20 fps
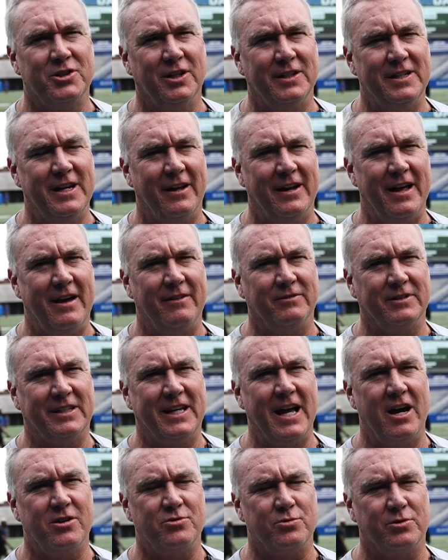sitting down having
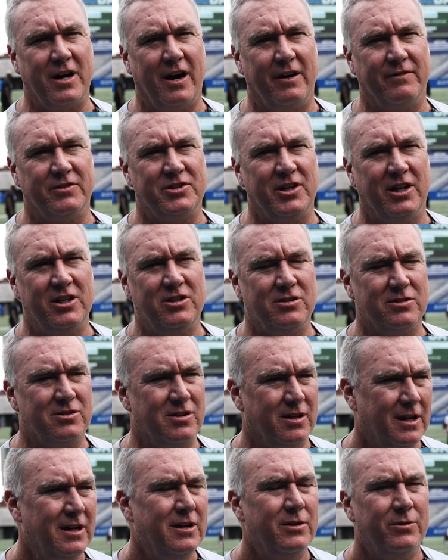casual
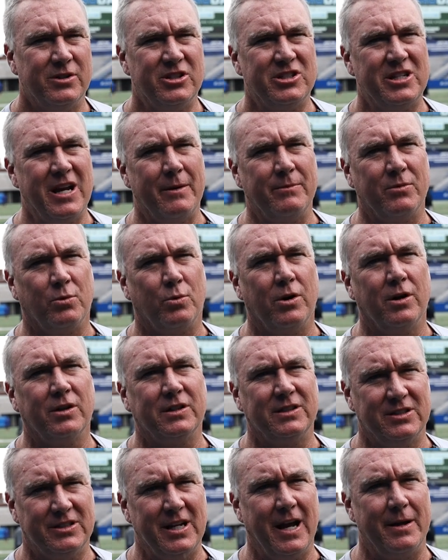conversations. It's time to
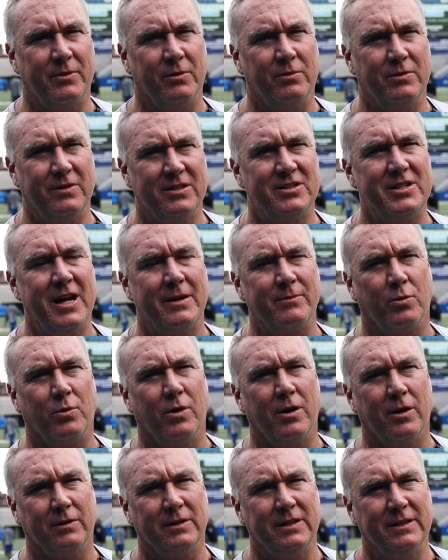work, it's time to
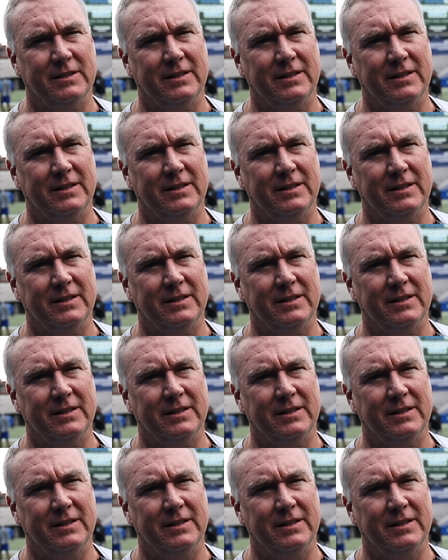work.